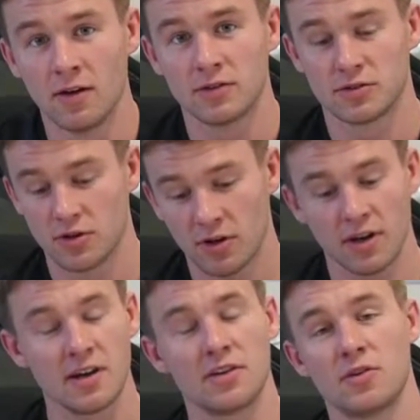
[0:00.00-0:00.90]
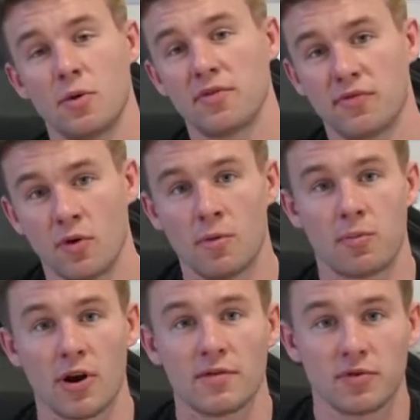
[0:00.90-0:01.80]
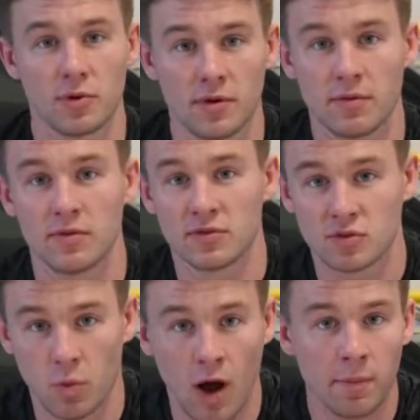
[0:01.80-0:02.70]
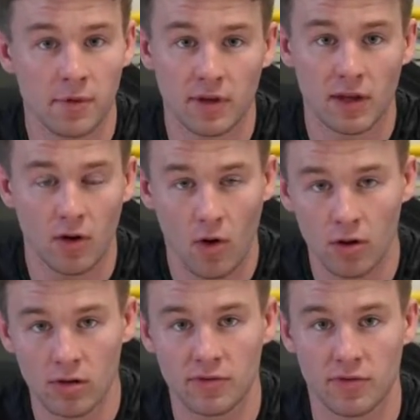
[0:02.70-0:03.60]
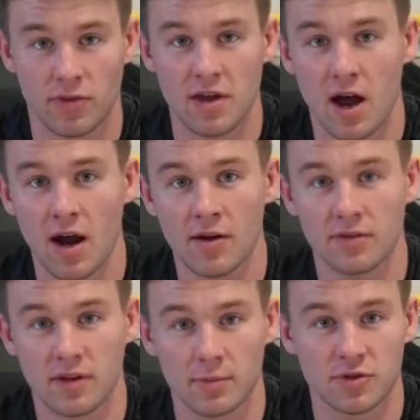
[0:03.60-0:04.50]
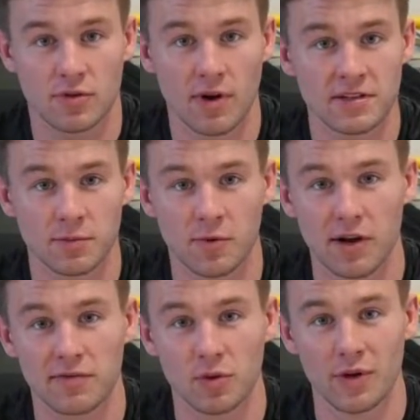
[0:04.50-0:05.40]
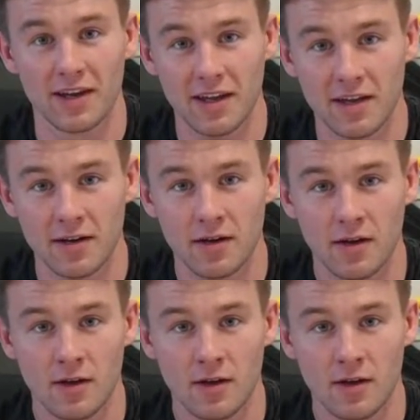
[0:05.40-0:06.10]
So you're going to need to do a full brake fluid swap and get all of the high temperature racing brake fluid in.